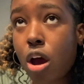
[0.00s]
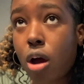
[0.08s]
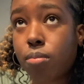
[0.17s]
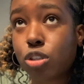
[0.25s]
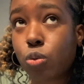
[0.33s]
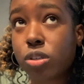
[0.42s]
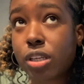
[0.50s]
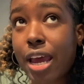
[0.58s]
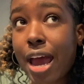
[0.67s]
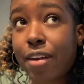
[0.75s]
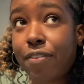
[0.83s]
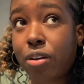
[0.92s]
So once I
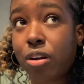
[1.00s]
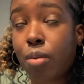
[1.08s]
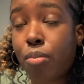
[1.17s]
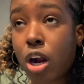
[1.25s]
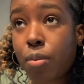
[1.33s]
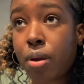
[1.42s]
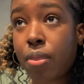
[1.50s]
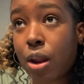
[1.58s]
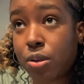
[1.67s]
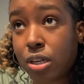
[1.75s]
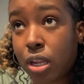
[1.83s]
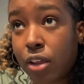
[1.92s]
had found an apartment that I was
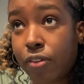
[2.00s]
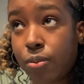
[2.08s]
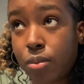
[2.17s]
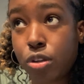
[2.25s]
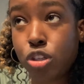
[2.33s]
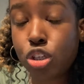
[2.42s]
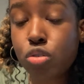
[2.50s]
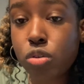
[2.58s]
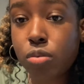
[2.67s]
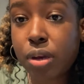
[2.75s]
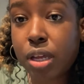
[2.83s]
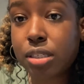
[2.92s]
gonna live in with 2
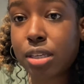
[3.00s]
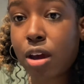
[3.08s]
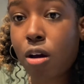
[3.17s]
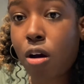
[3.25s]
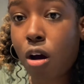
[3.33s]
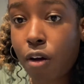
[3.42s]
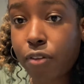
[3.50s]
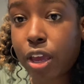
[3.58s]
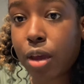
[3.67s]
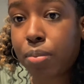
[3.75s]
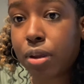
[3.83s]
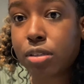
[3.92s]
roommates off
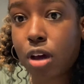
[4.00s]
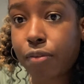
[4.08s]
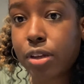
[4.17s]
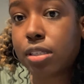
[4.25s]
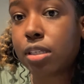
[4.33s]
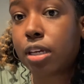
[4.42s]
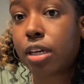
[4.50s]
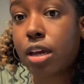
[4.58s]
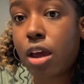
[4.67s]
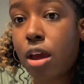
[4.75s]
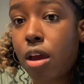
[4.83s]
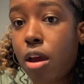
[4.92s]
campus, obviously
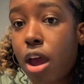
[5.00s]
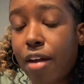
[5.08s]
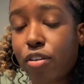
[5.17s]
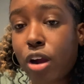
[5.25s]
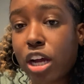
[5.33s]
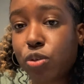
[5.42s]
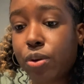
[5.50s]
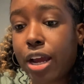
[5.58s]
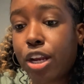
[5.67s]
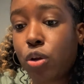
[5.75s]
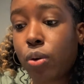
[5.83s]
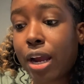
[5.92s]
after graduating I
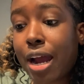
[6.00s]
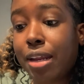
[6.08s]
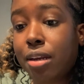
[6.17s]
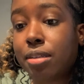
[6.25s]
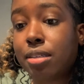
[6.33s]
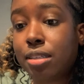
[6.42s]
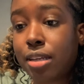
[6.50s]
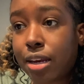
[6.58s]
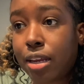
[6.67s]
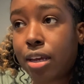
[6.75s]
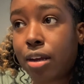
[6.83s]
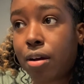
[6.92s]
knew like I need a steady
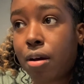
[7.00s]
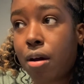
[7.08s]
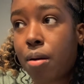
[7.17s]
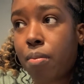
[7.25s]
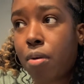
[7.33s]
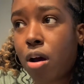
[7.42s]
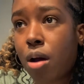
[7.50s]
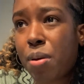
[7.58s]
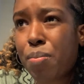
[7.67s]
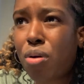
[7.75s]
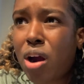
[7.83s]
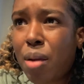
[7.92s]
income. And
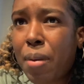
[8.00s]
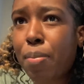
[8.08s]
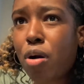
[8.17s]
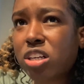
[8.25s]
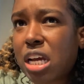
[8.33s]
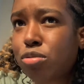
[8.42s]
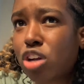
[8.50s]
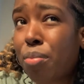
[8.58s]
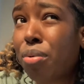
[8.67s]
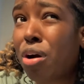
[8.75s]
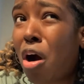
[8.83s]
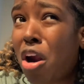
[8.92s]
my part-time
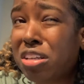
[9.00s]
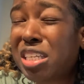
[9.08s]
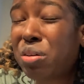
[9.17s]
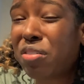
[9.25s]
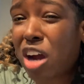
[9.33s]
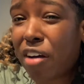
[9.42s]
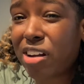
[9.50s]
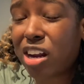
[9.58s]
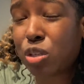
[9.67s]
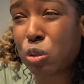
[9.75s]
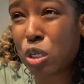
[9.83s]
job honestly would have covered it because we were